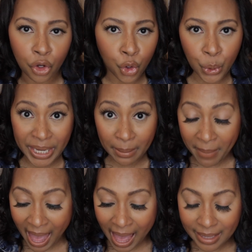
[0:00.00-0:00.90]
cream
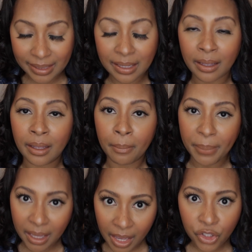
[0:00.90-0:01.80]
mask
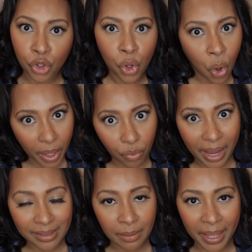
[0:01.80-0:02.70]
because you're going
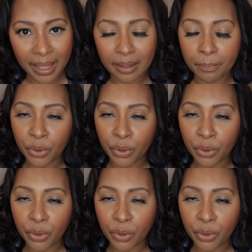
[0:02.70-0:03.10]
right to bed.